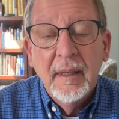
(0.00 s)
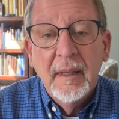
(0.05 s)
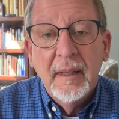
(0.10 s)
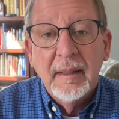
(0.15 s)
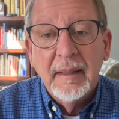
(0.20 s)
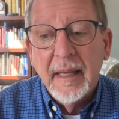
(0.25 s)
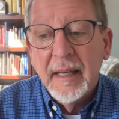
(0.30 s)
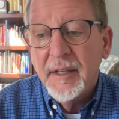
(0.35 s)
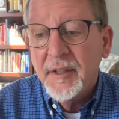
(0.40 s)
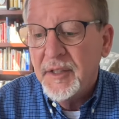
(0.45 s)

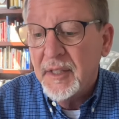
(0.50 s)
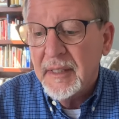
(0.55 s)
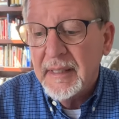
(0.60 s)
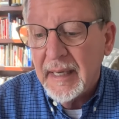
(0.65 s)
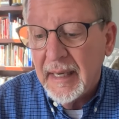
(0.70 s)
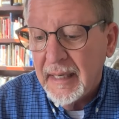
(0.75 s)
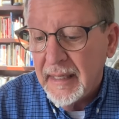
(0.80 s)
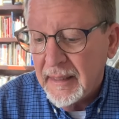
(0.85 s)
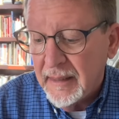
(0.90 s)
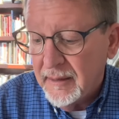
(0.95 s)
And that is to
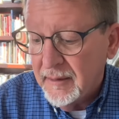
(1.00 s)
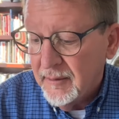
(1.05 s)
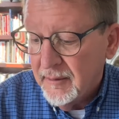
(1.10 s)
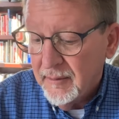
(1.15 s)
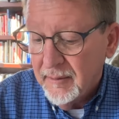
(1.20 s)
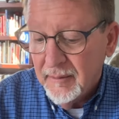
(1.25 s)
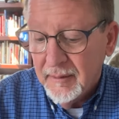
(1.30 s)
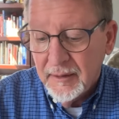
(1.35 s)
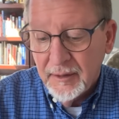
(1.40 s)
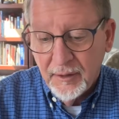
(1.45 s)
say,
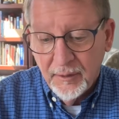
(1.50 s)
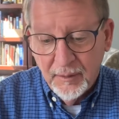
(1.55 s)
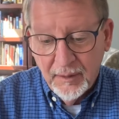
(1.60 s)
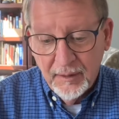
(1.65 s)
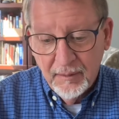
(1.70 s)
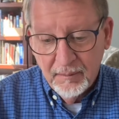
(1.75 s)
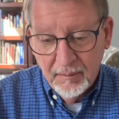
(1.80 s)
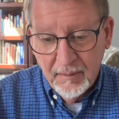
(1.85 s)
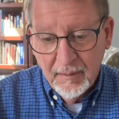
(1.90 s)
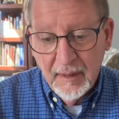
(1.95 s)
you know,
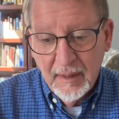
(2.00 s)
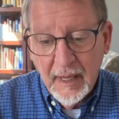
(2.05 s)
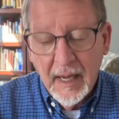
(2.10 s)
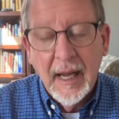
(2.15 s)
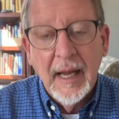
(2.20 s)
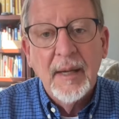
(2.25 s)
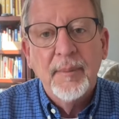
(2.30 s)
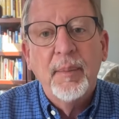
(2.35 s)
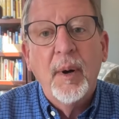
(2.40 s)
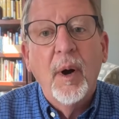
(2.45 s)

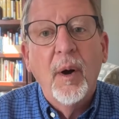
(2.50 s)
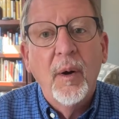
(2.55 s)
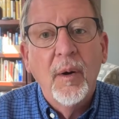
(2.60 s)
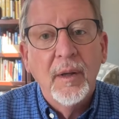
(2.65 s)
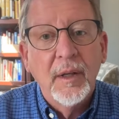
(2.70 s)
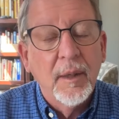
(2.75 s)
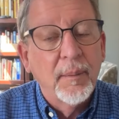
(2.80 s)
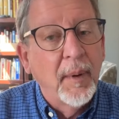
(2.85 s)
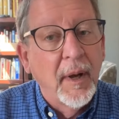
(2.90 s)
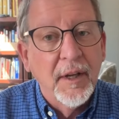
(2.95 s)
I,
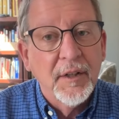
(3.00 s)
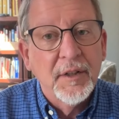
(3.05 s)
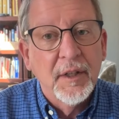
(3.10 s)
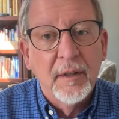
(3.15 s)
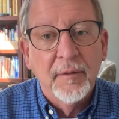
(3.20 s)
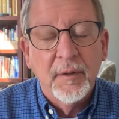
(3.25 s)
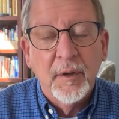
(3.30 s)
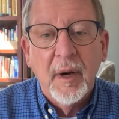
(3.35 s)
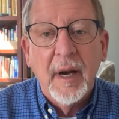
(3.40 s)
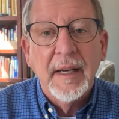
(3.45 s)
Paul, an
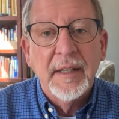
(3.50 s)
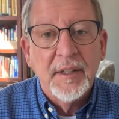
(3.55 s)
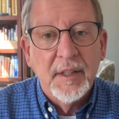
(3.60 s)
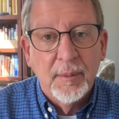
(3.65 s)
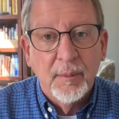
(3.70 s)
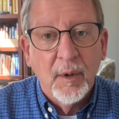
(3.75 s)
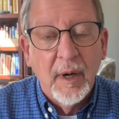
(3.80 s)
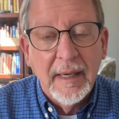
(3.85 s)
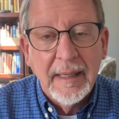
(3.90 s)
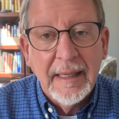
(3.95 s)
apostle of Christ,
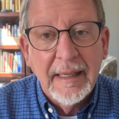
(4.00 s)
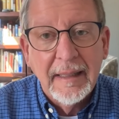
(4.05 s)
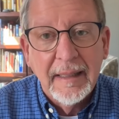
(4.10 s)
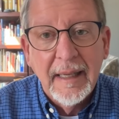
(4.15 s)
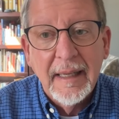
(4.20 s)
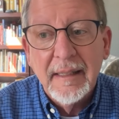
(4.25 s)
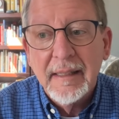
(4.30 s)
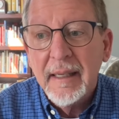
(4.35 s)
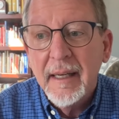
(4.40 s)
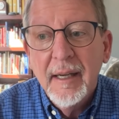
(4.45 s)
am writing
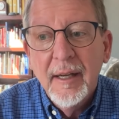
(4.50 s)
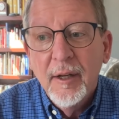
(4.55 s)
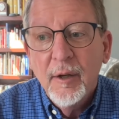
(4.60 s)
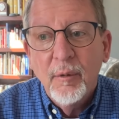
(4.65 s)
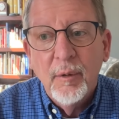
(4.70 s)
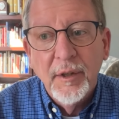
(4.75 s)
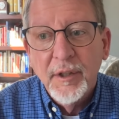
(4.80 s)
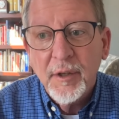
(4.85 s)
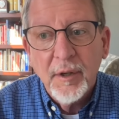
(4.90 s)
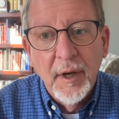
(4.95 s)
this
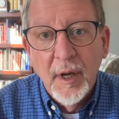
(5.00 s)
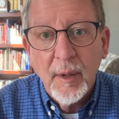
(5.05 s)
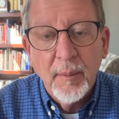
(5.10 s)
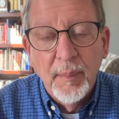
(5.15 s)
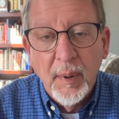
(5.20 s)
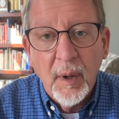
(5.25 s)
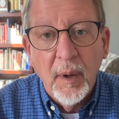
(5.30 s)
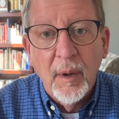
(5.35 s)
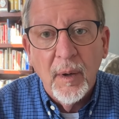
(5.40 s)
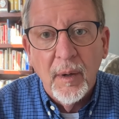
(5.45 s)
when you're
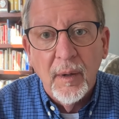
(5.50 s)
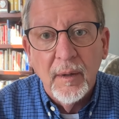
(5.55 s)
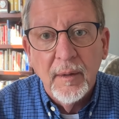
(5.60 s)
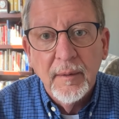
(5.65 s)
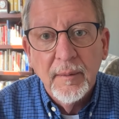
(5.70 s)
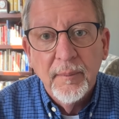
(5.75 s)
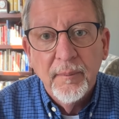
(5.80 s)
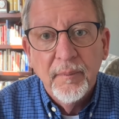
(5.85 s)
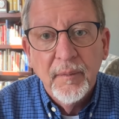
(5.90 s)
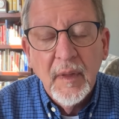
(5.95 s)
not
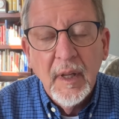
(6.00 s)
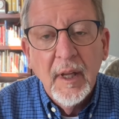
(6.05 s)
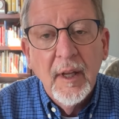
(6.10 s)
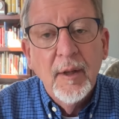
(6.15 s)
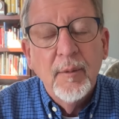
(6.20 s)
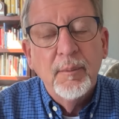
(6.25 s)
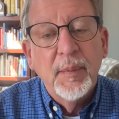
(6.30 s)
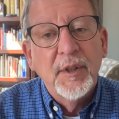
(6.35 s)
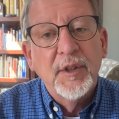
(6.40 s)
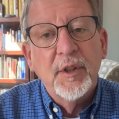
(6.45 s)
Paul
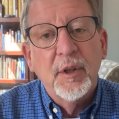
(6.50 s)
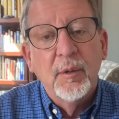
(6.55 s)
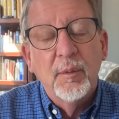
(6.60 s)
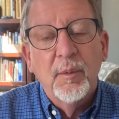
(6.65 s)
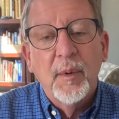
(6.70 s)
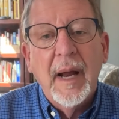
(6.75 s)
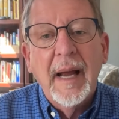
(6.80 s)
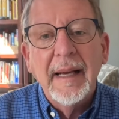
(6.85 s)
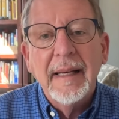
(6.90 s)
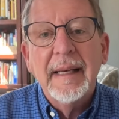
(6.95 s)
but you're
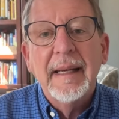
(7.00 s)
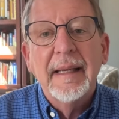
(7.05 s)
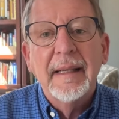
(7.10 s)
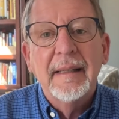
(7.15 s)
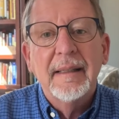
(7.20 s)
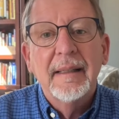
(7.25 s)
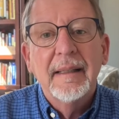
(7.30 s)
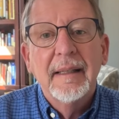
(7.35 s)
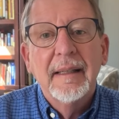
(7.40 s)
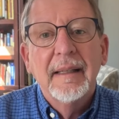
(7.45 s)

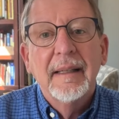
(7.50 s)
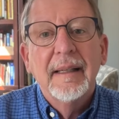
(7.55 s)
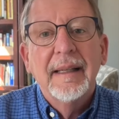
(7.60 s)
writing